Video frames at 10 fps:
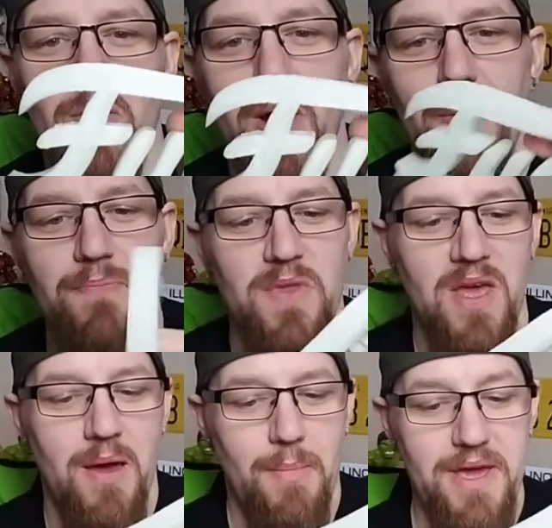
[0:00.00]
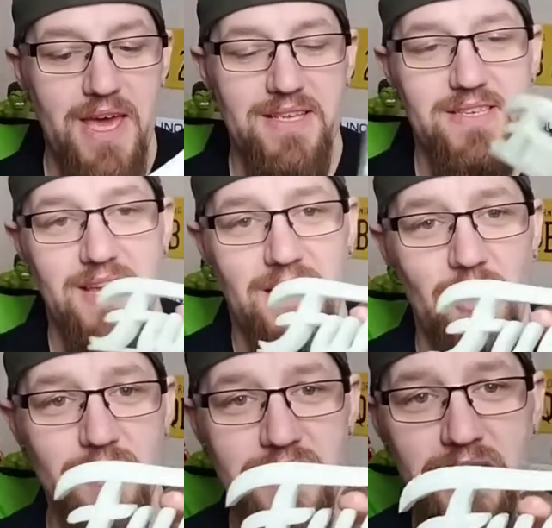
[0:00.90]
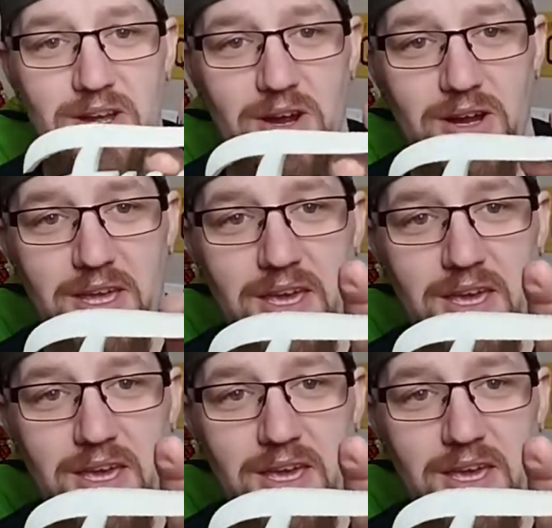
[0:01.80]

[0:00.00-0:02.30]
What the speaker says: well. But yes, it glows in the dark.